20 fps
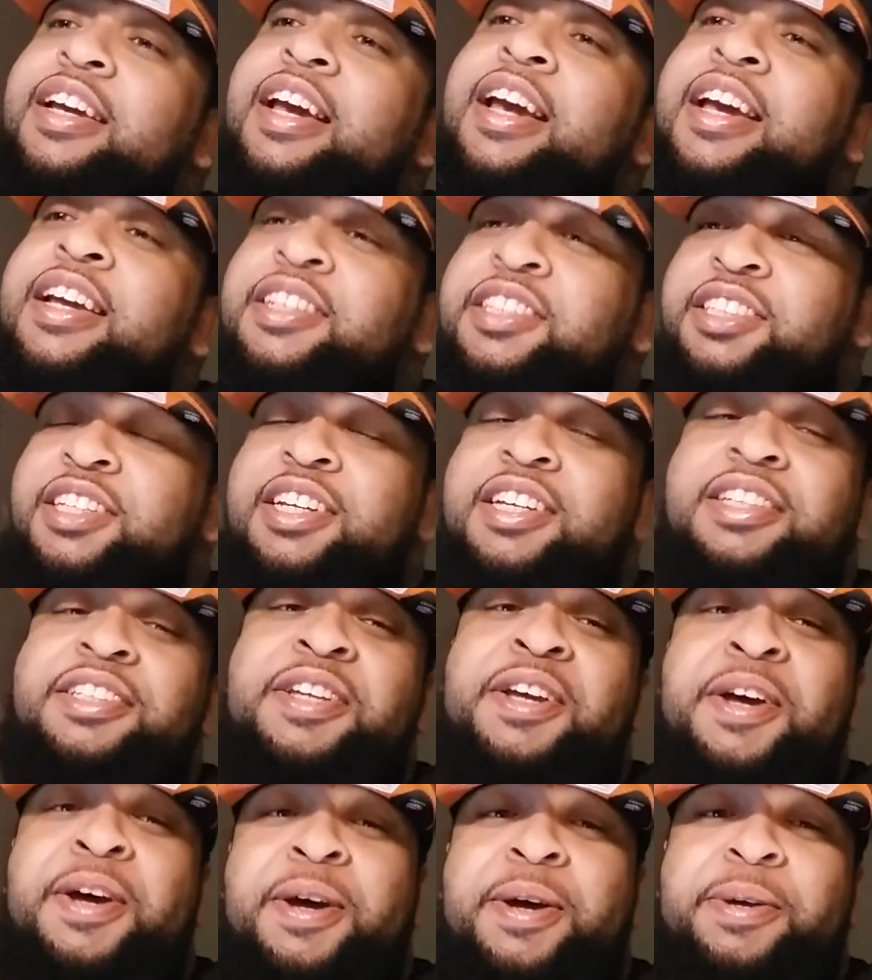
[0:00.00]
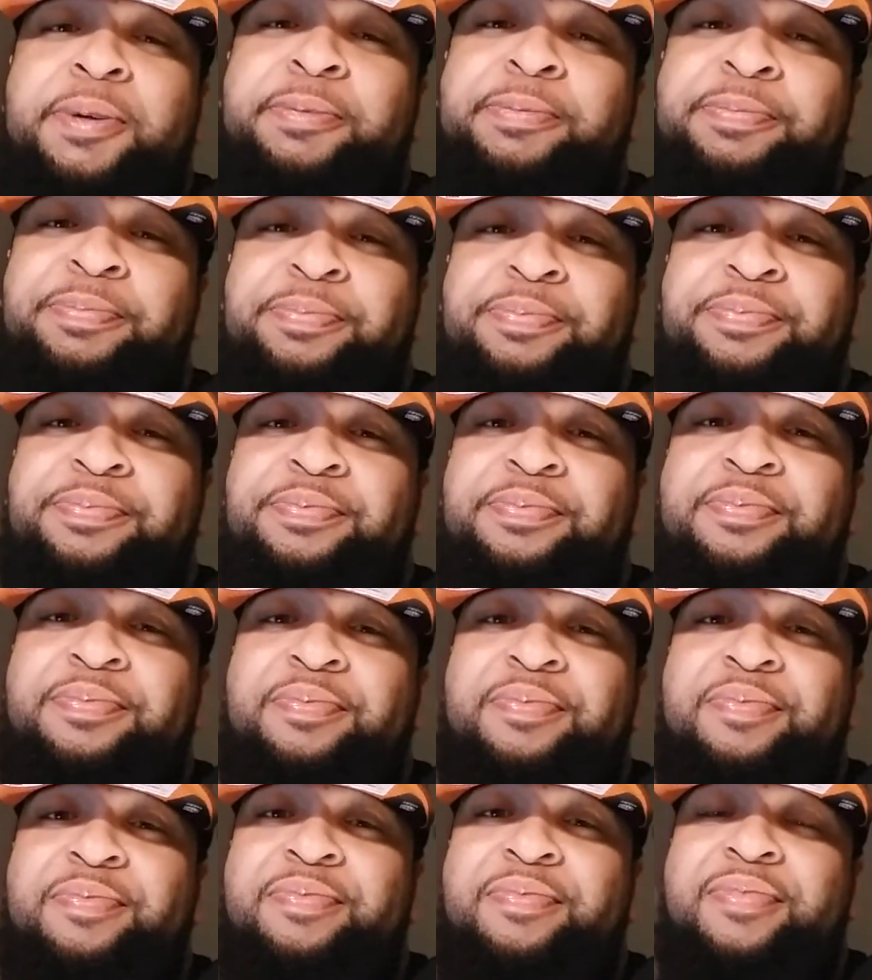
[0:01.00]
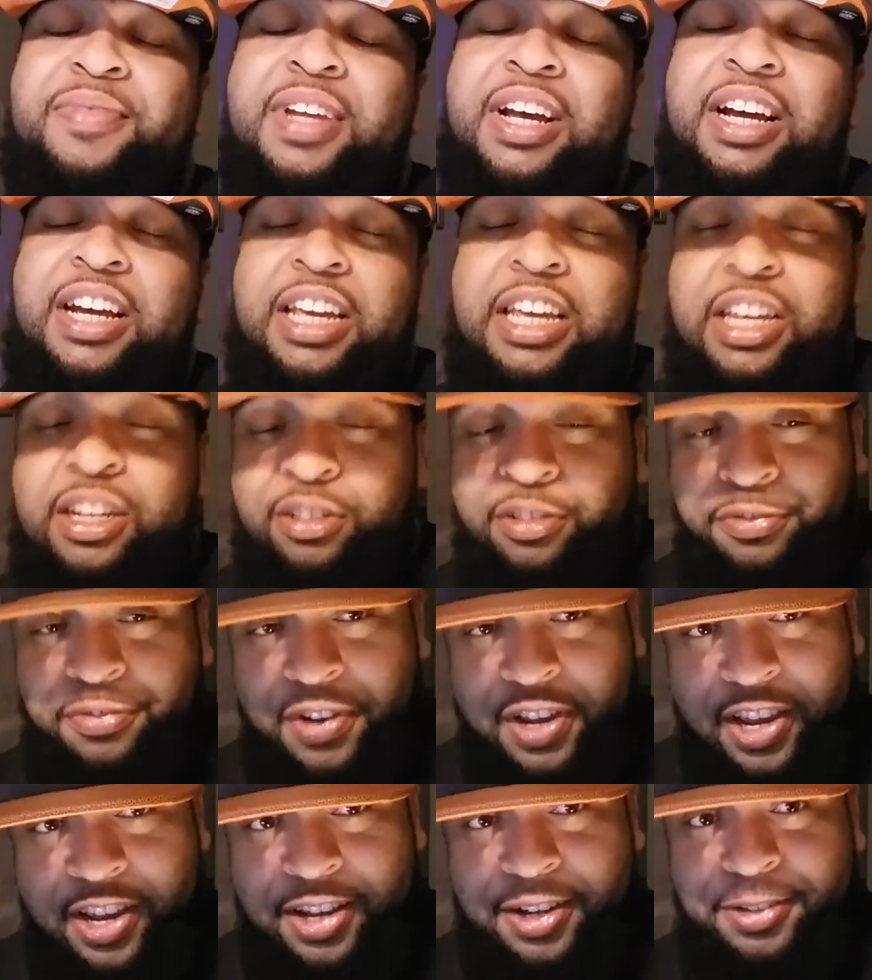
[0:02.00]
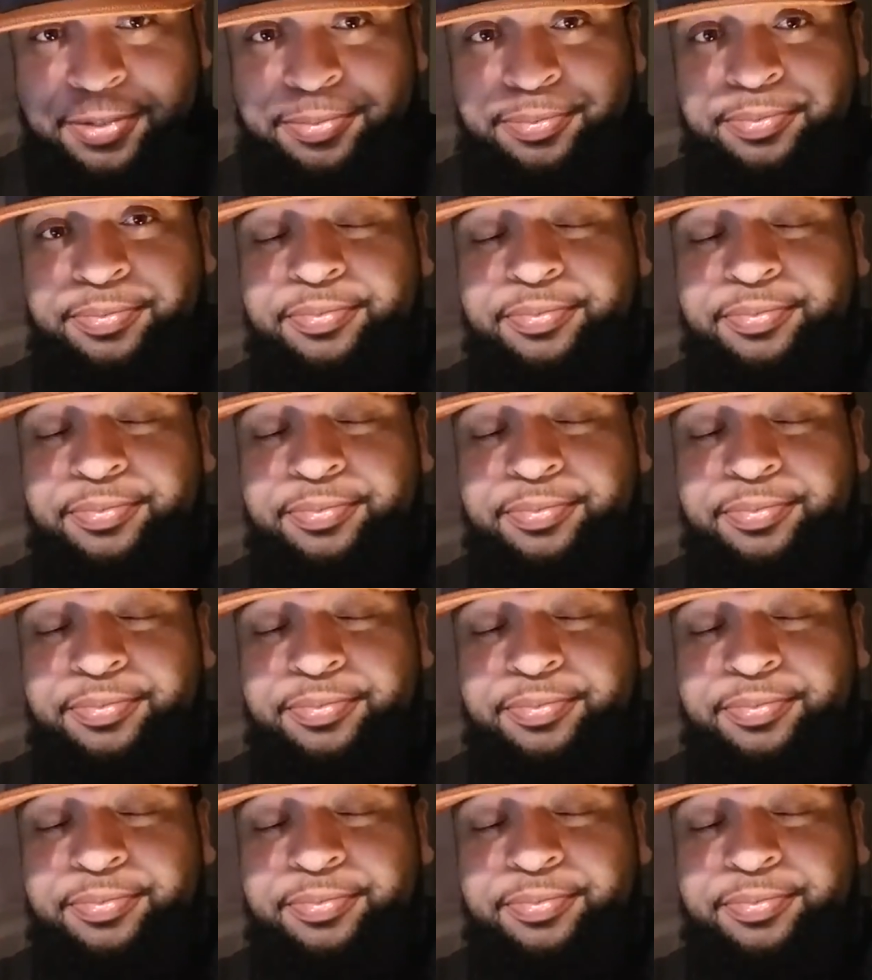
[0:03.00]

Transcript: And she's an Eagles fan.